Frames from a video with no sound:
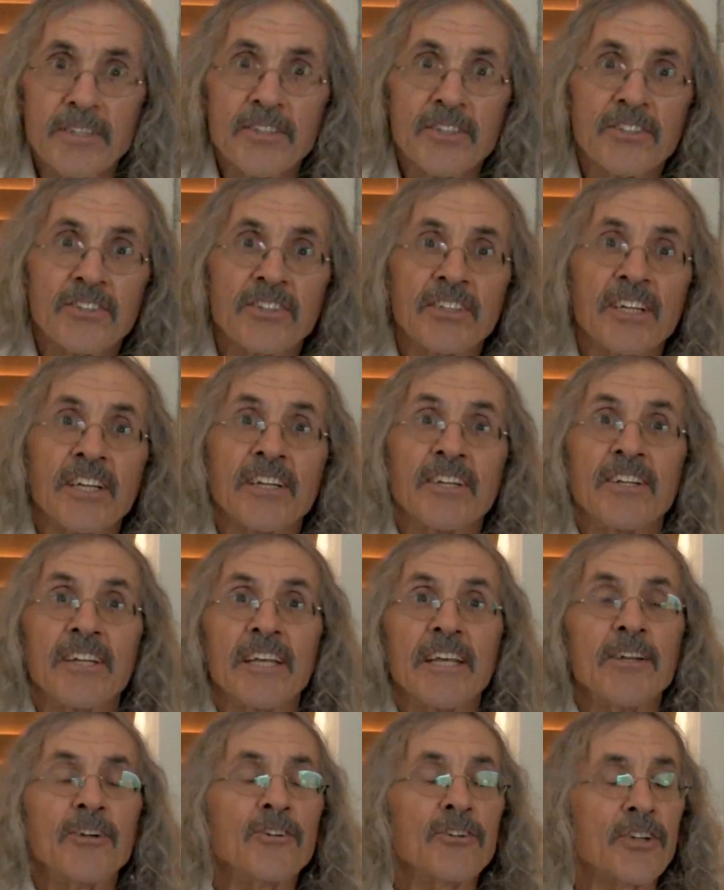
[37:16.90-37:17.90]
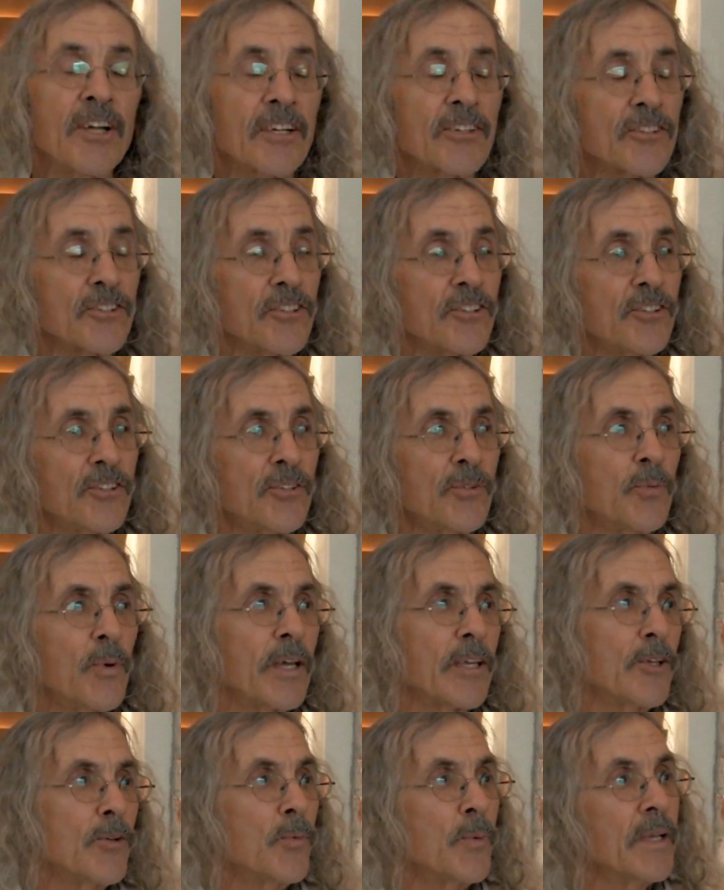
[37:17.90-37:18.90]
this is an introduction to
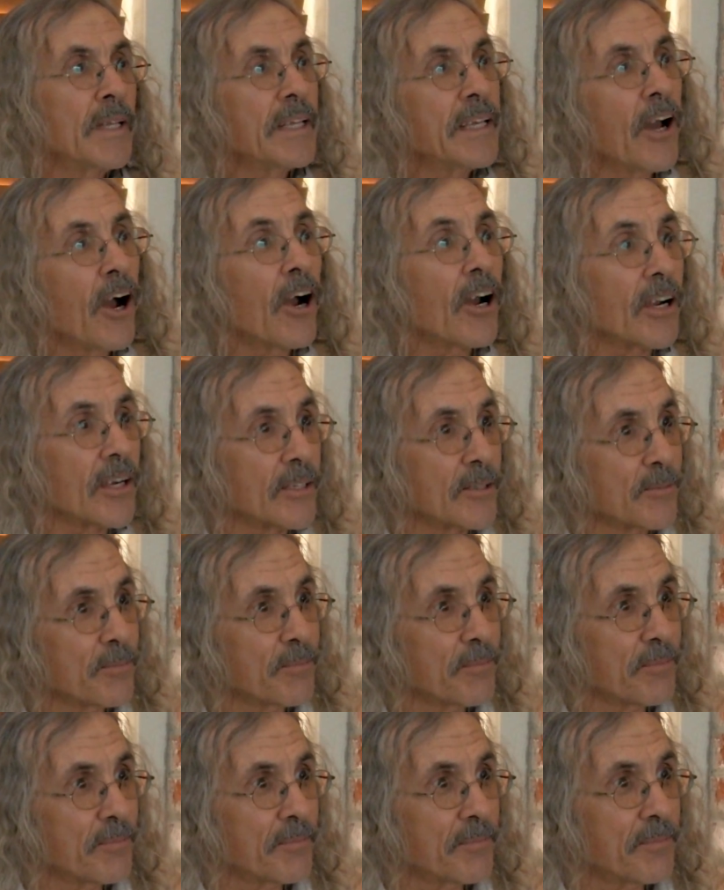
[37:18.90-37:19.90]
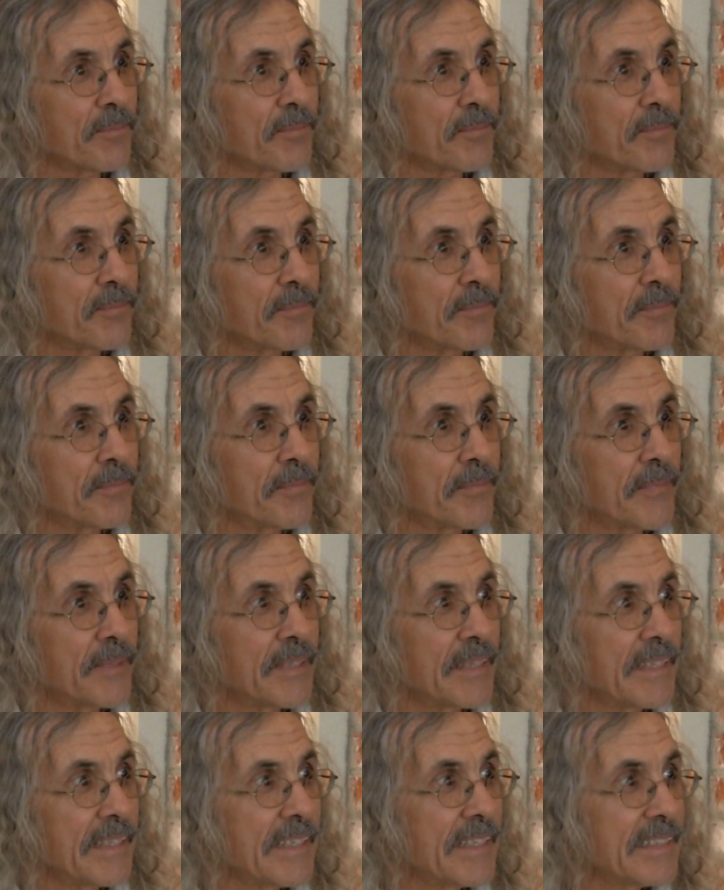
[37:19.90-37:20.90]
what you really are.
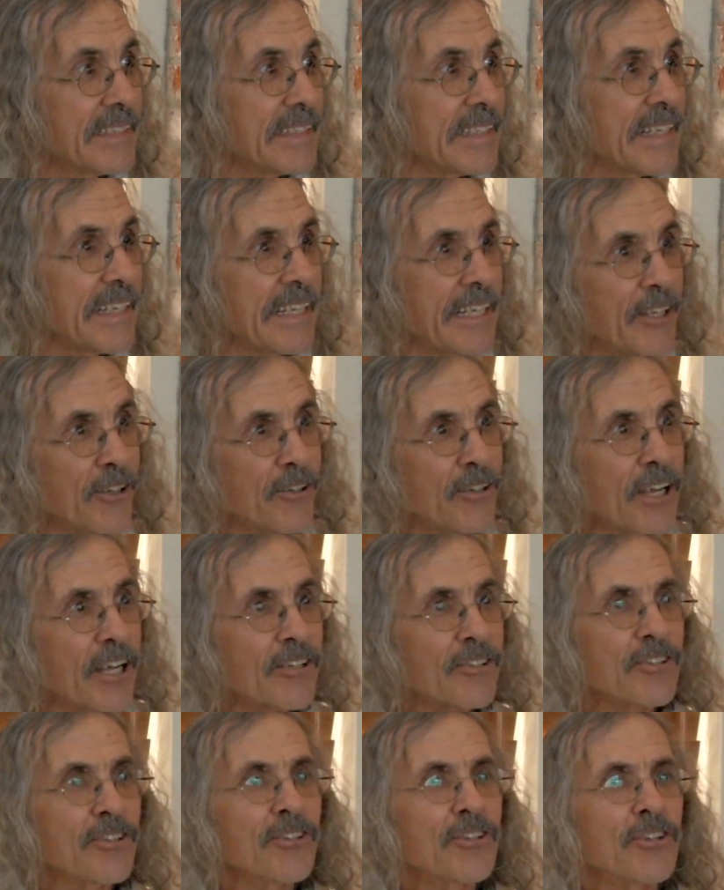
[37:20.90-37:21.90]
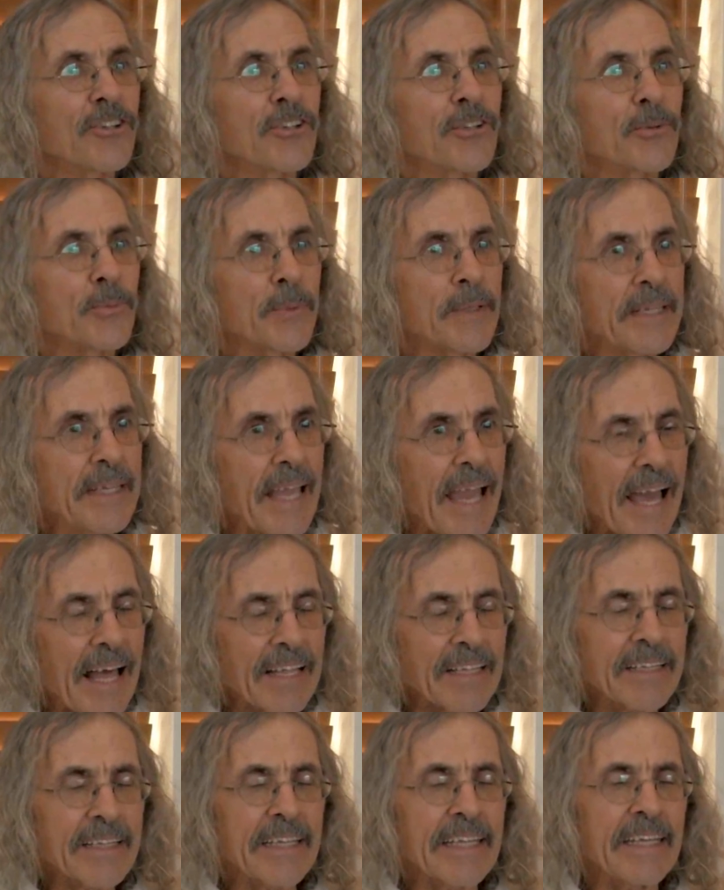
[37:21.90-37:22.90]
This is an introduction to the
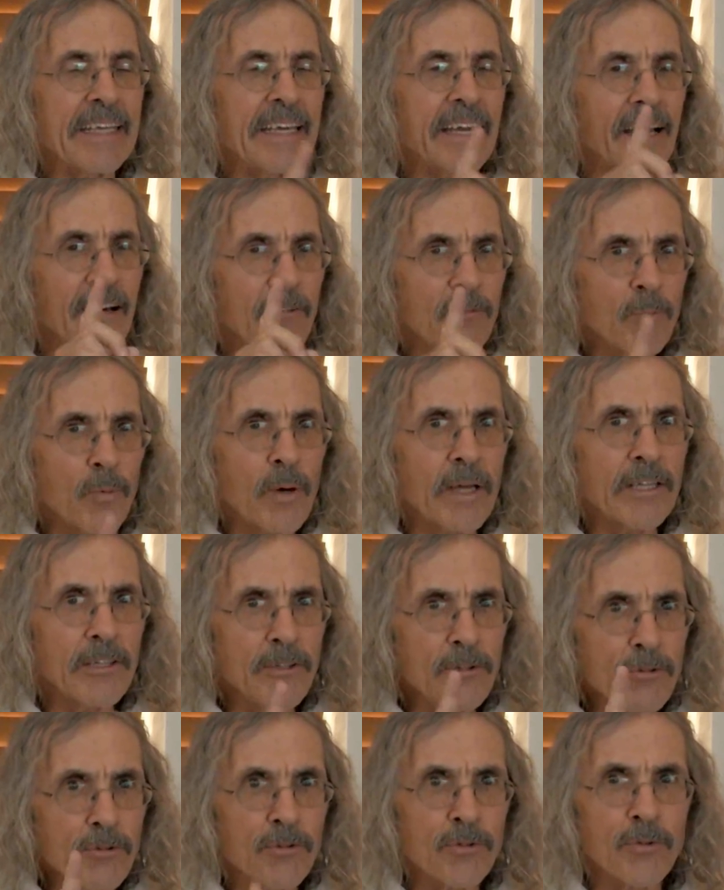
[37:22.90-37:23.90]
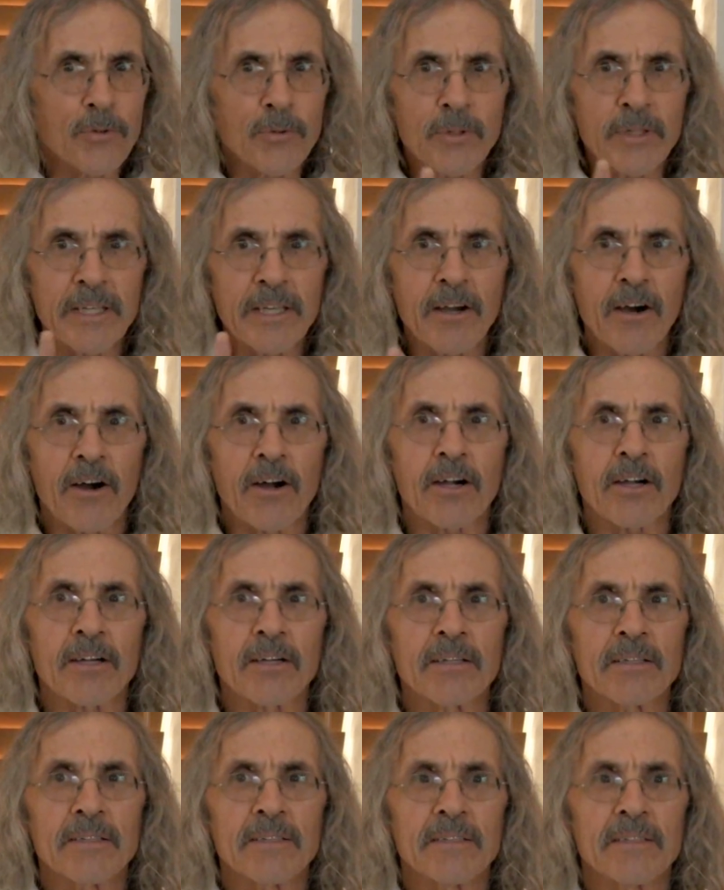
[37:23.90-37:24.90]
reality of what you truly are
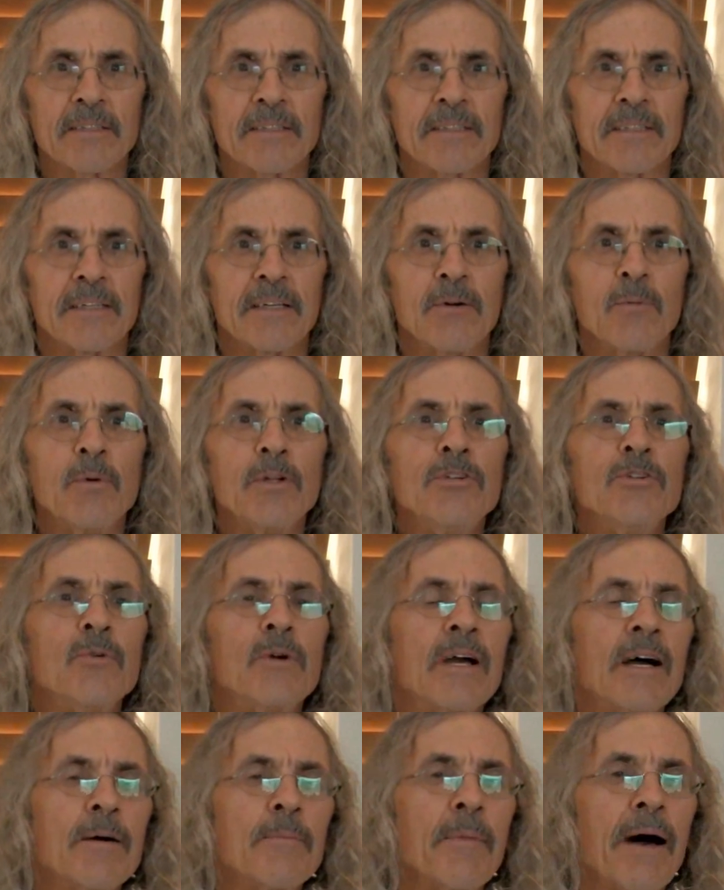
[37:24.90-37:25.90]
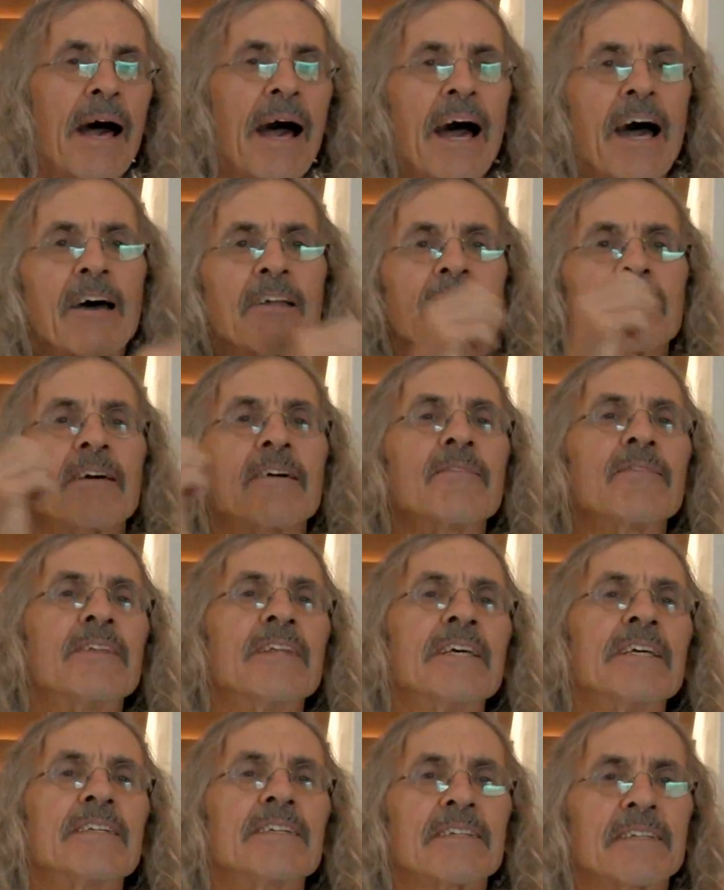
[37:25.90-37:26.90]
when you come out of
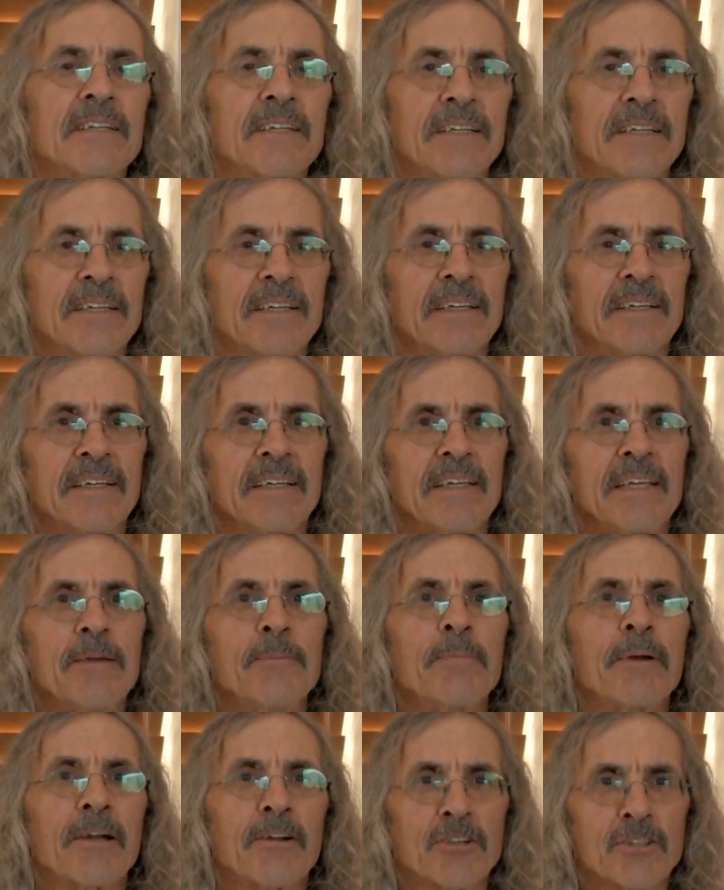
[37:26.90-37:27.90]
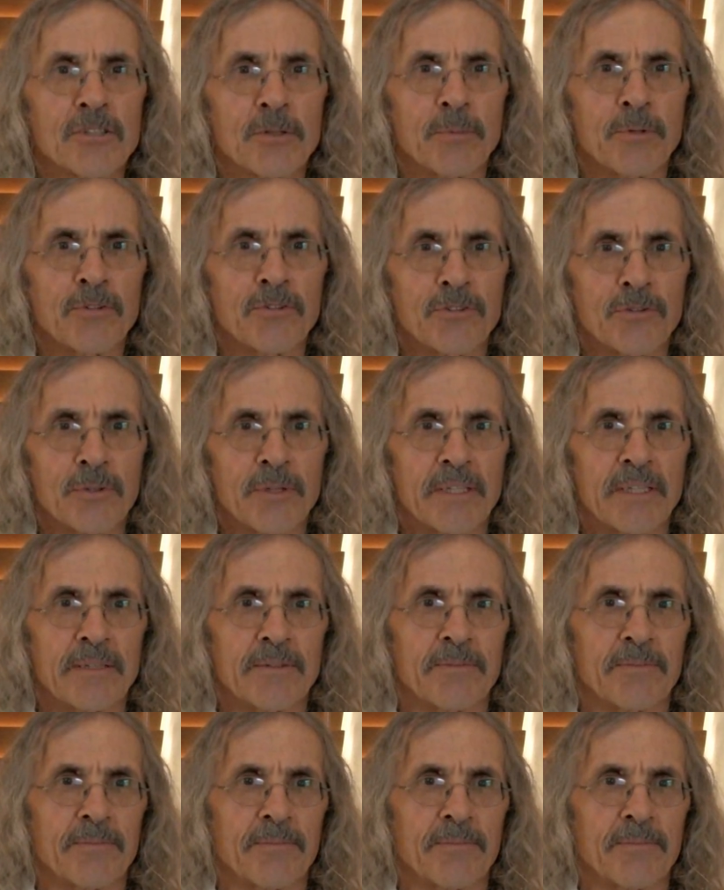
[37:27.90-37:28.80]
this imperishable tree.